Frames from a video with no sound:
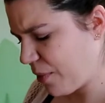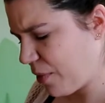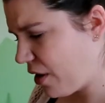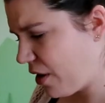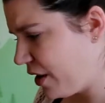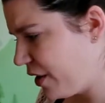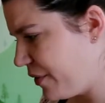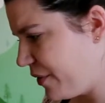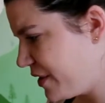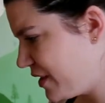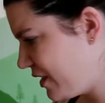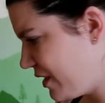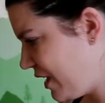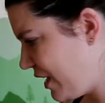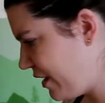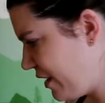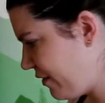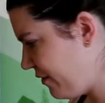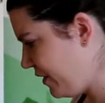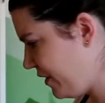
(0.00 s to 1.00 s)
I probably wasn't
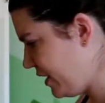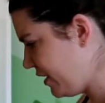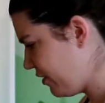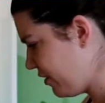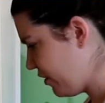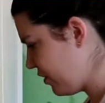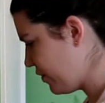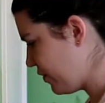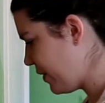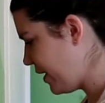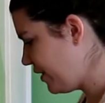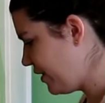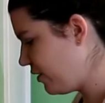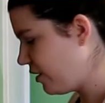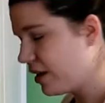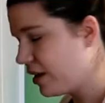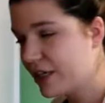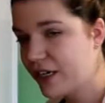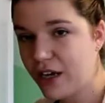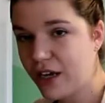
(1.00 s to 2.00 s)
like feeding her quite
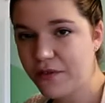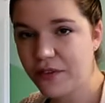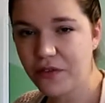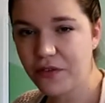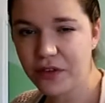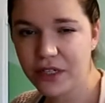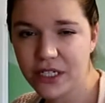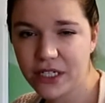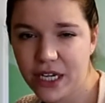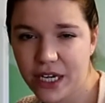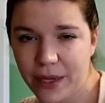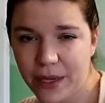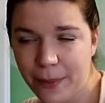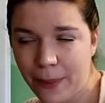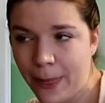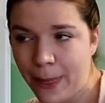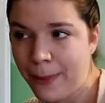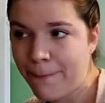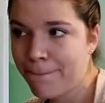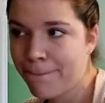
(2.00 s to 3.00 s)
long enough every
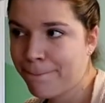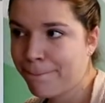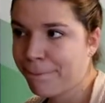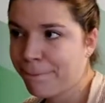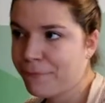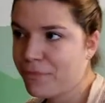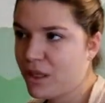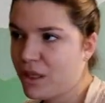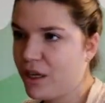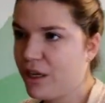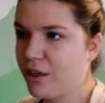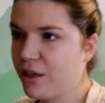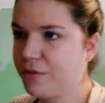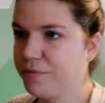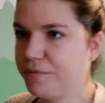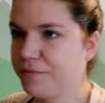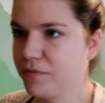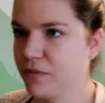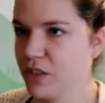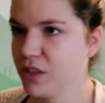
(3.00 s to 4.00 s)
time.
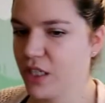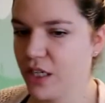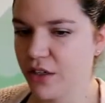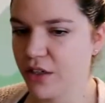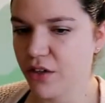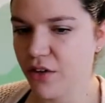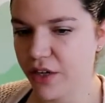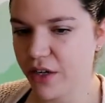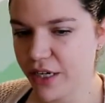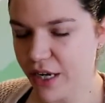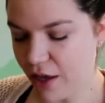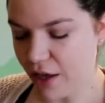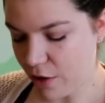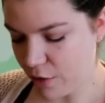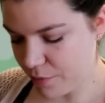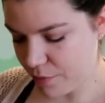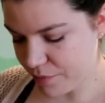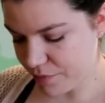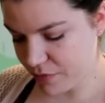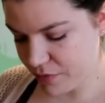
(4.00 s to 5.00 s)
Um, she said, you know, it can
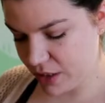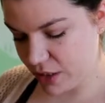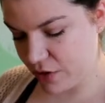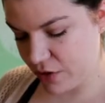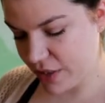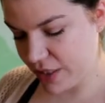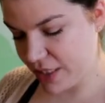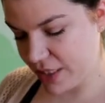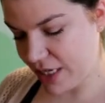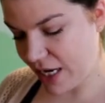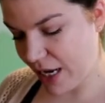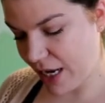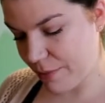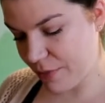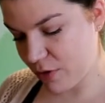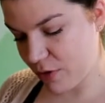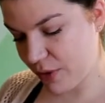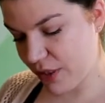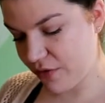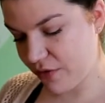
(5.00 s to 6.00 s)
help decrease the time
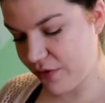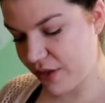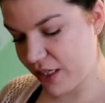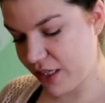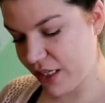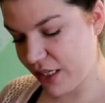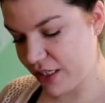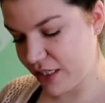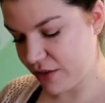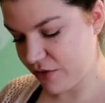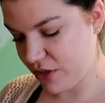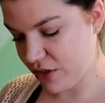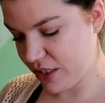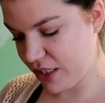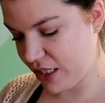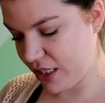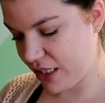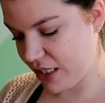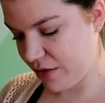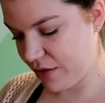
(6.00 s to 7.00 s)
between feedings if
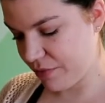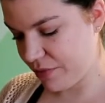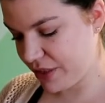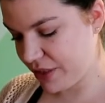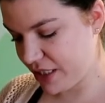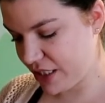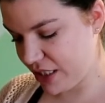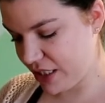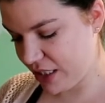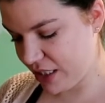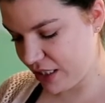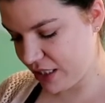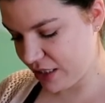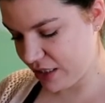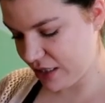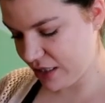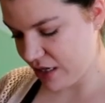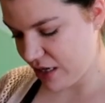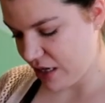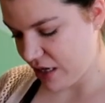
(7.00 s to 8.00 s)
she's eating plenty.
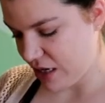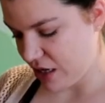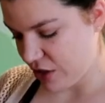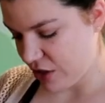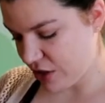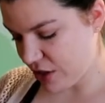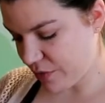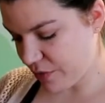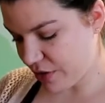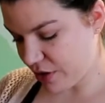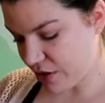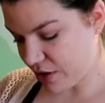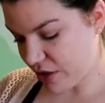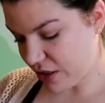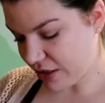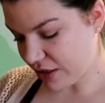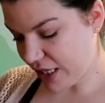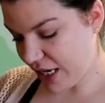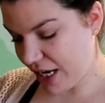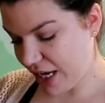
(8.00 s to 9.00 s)
She said with a
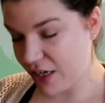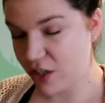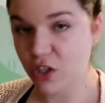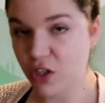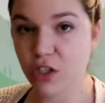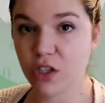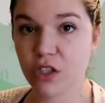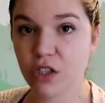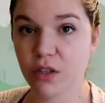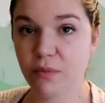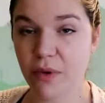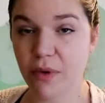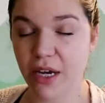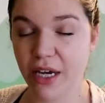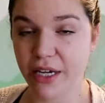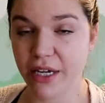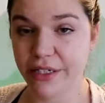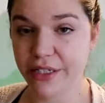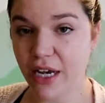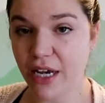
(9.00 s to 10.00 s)
good latch,
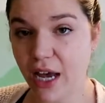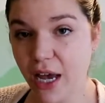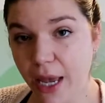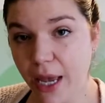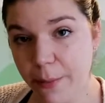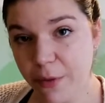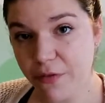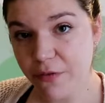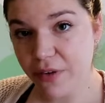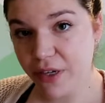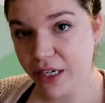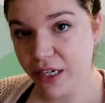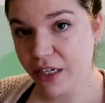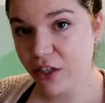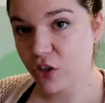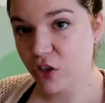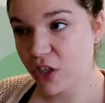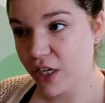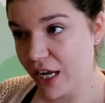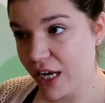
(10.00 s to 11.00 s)
my time of
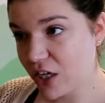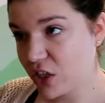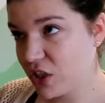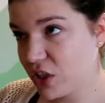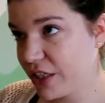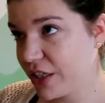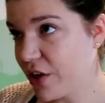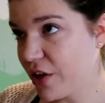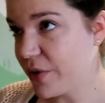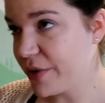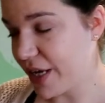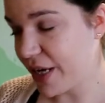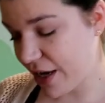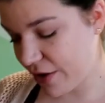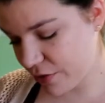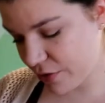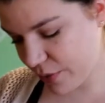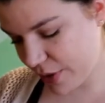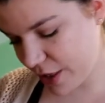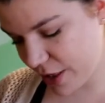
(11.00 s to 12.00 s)
feeding should actually go
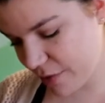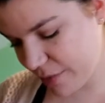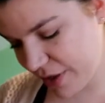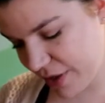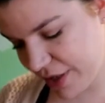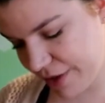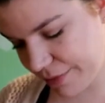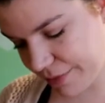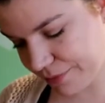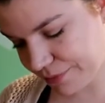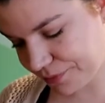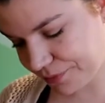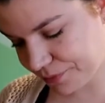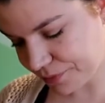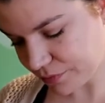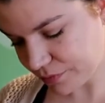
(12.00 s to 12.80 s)
down quite a bit.